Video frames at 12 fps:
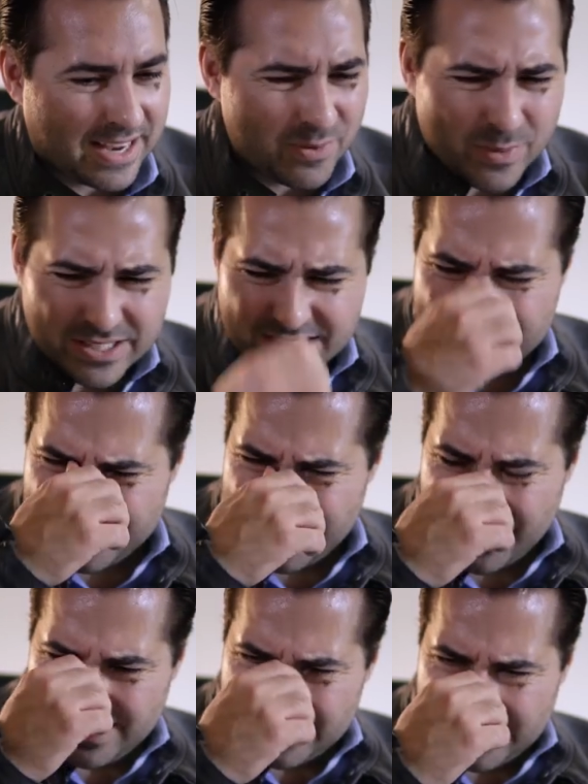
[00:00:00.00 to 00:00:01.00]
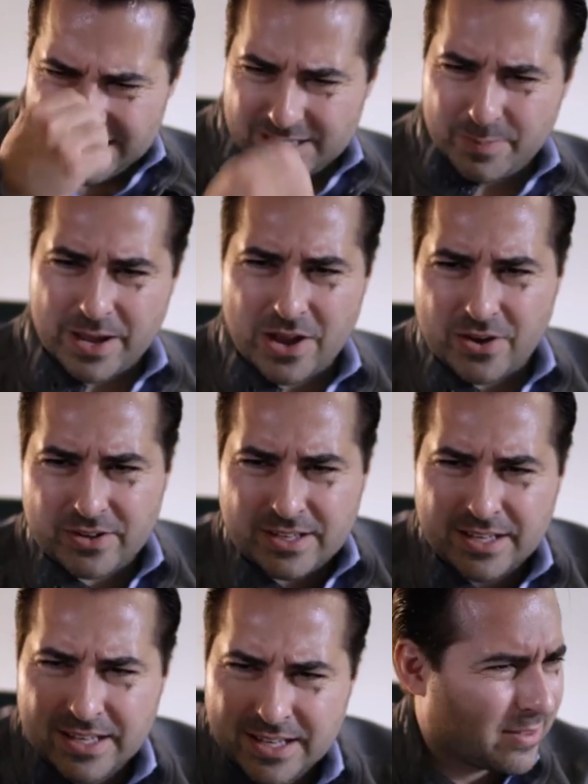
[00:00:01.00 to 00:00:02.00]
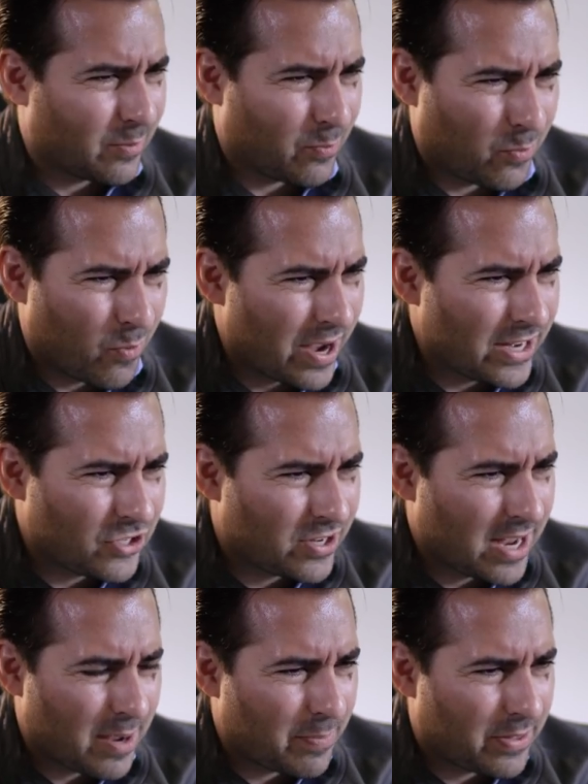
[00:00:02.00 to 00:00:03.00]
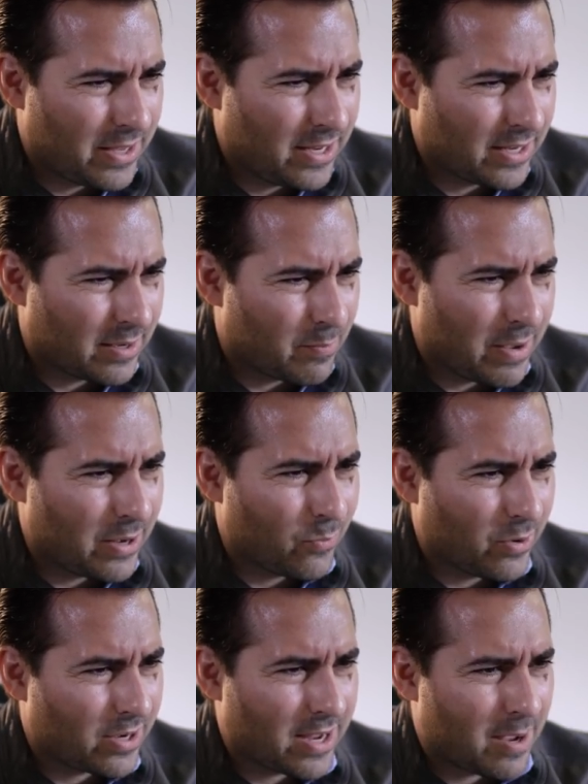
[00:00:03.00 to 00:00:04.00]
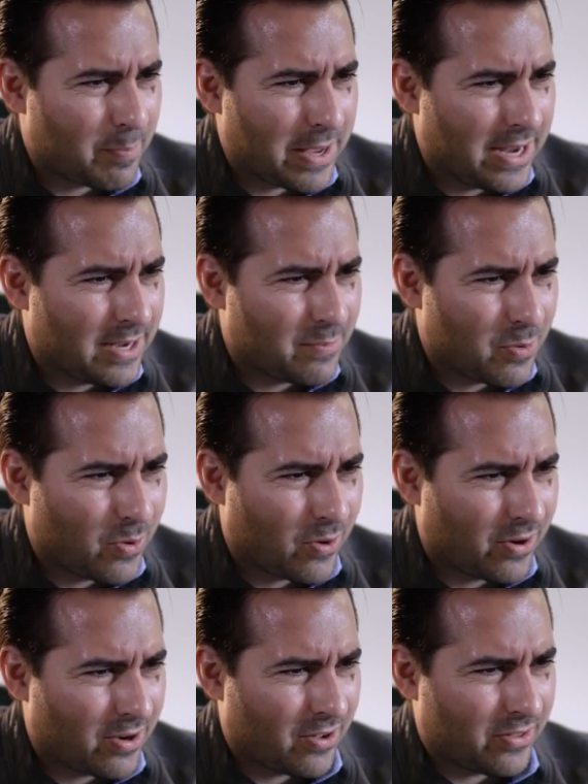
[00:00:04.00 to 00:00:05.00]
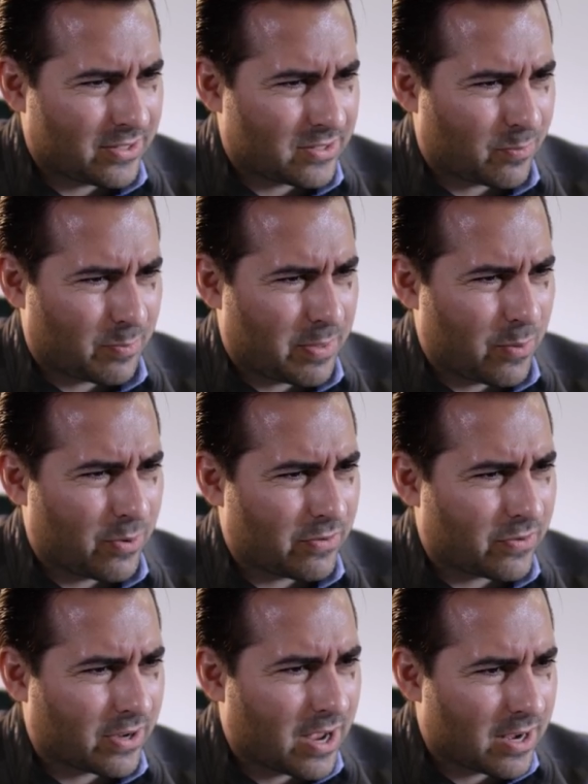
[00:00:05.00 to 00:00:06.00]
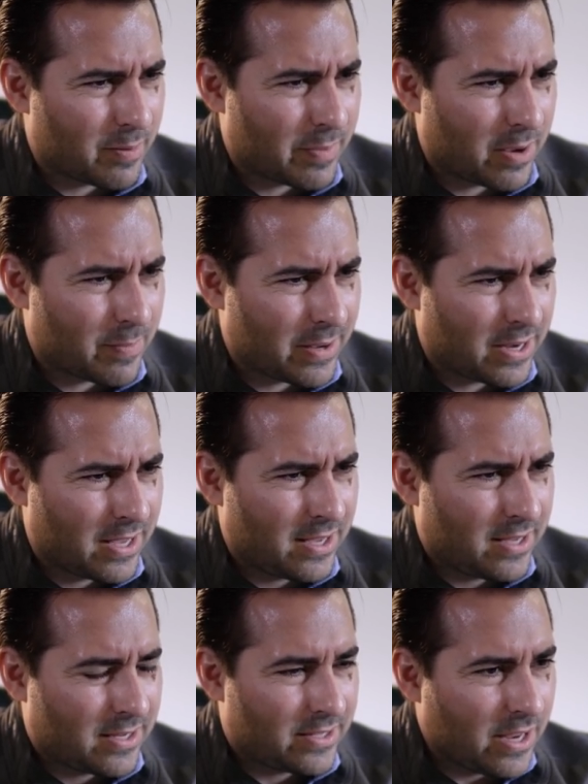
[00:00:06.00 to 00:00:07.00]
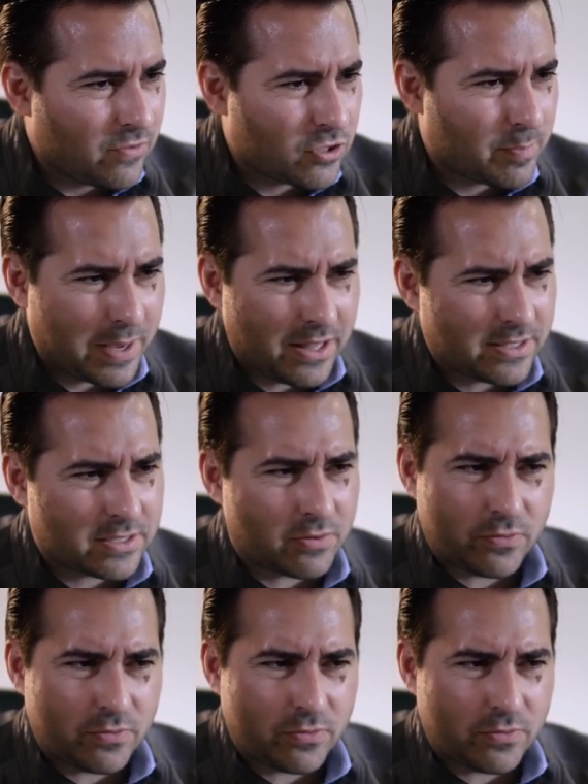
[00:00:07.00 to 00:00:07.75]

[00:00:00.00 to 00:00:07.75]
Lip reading: And what's this nonsense about the wage gap thing and men would have got paid more and all this? They would have forgotten about men. Dave Chappelle is